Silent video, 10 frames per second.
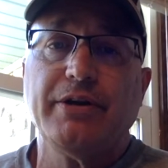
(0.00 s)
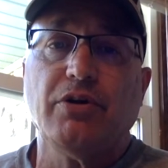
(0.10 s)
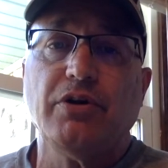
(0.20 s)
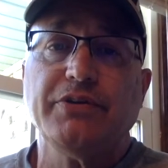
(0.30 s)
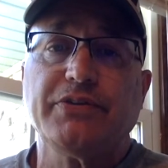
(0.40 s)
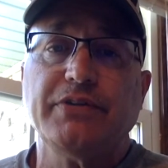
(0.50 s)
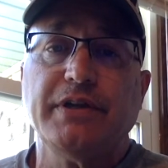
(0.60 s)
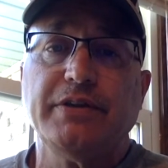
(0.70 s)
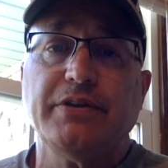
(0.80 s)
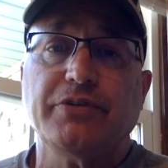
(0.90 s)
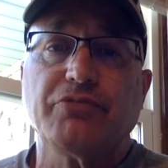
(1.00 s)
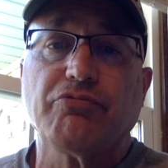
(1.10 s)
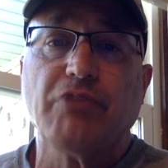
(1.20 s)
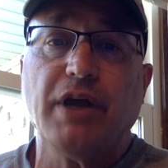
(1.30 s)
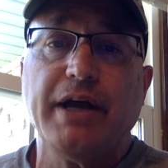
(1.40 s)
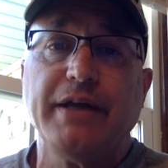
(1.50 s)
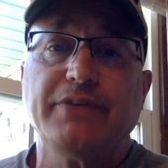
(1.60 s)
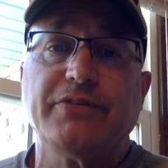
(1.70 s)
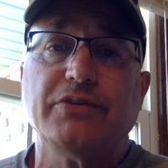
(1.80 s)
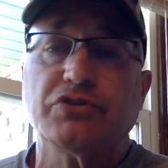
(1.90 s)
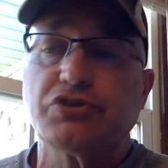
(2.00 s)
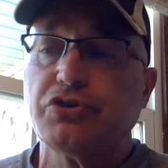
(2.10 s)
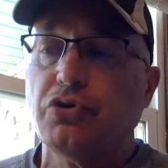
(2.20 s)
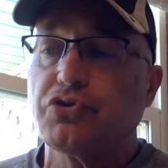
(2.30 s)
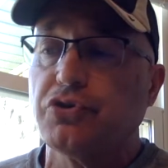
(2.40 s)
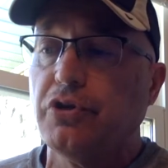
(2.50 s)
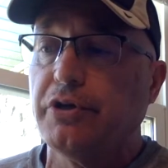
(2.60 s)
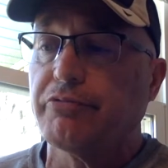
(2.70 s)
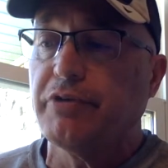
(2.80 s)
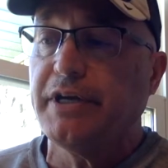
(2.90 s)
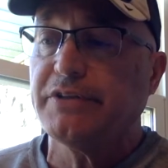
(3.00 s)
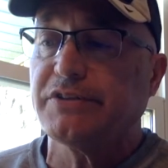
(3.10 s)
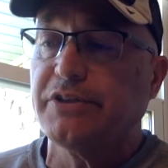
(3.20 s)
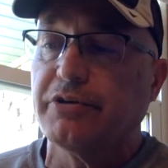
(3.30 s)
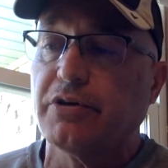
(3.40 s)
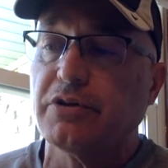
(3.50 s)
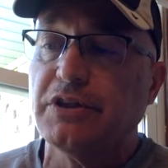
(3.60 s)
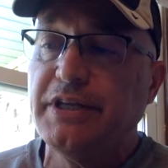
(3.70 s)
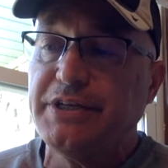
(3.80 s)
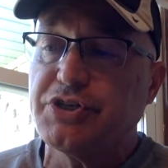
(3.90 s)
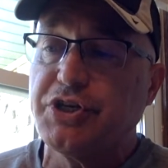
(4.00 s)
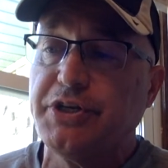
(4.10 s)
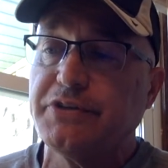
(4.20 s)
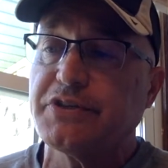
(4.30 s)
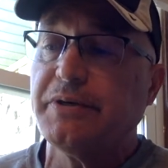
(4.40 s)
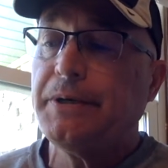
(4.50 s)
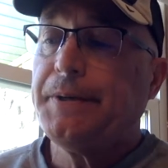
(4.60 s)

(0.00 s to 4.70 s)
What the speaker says: all of a sudden there's riots, there's social unrest, there are lynchings.